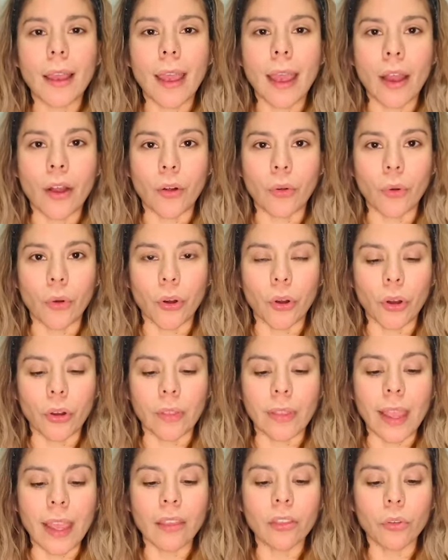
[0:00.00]
our
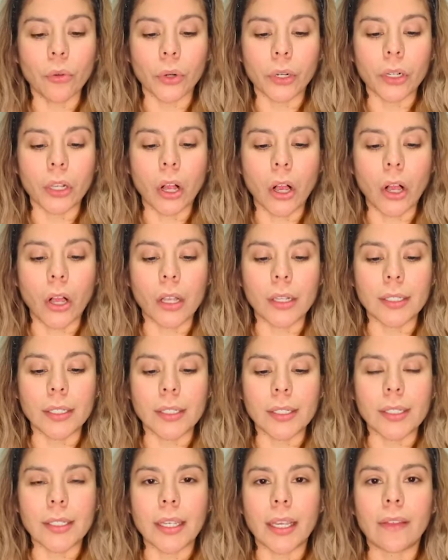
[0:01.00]
landlord called
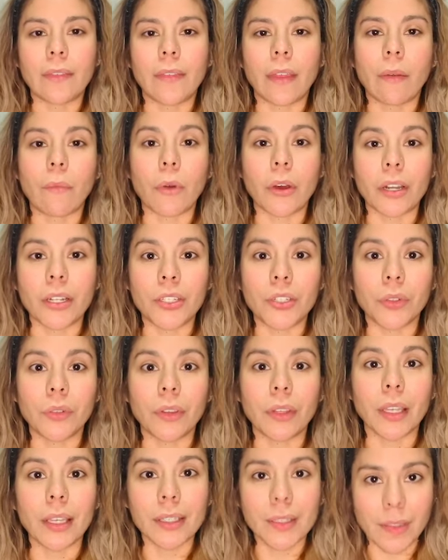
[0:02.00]
and said they wanted to
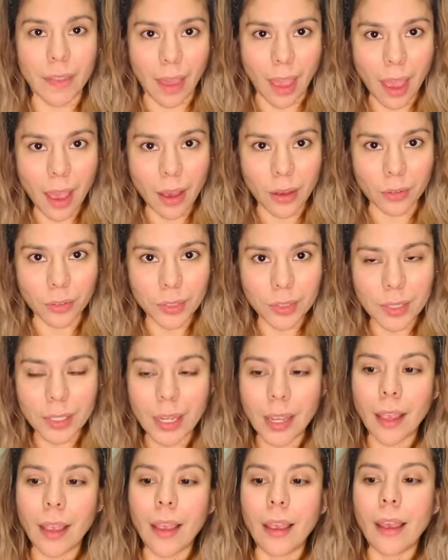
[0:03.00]
list the house.
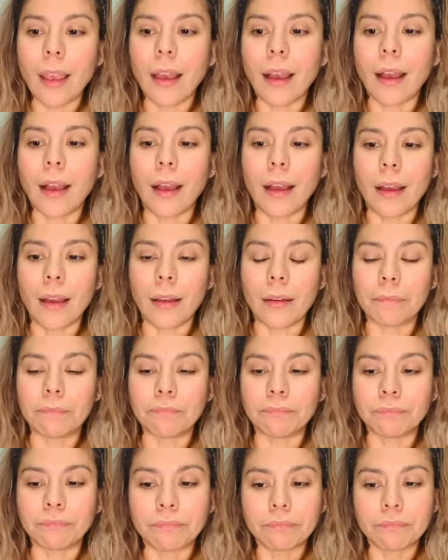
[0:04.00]
Um,